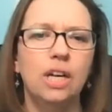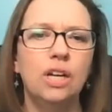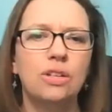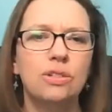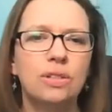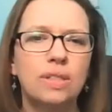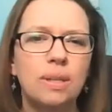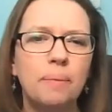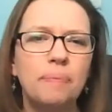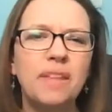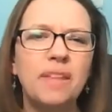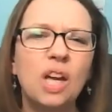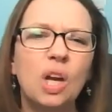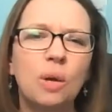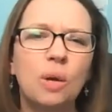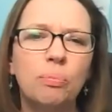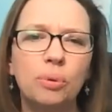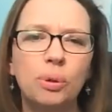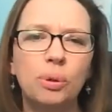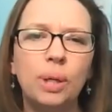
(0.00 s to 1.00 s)
So something
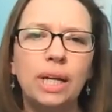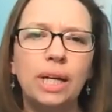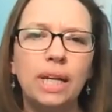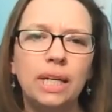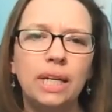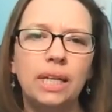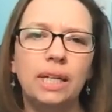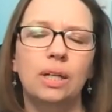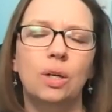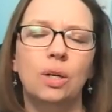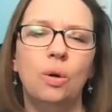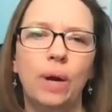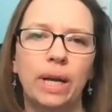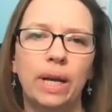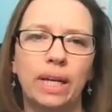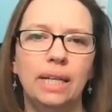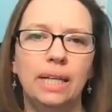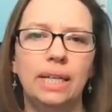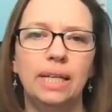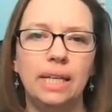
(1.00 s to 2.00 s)
pretty
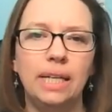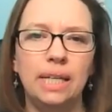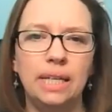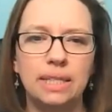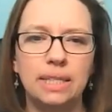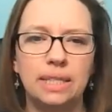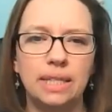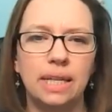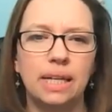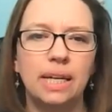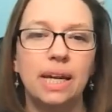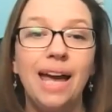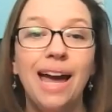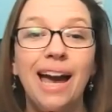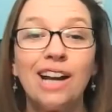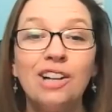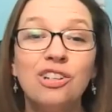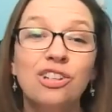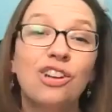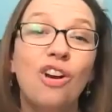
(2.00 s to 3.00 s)
quick and easy.
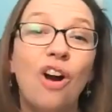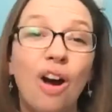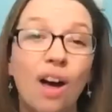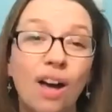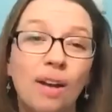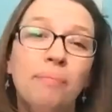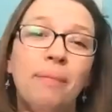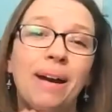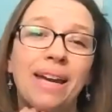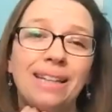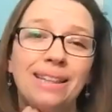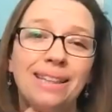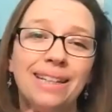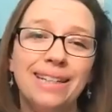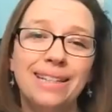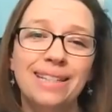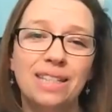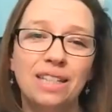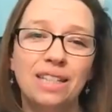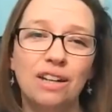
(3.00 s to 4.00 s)
Actually, on my
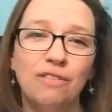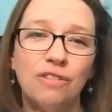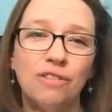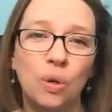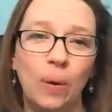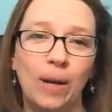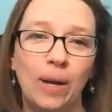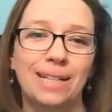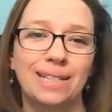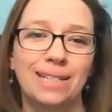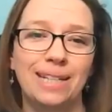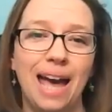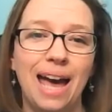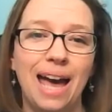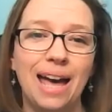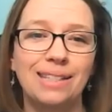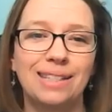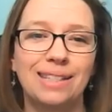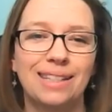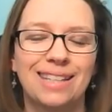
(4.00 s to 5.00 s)
list of quick
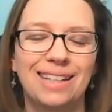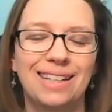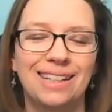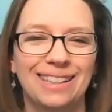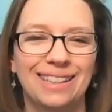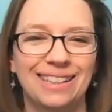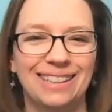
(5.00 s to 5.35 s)
tasks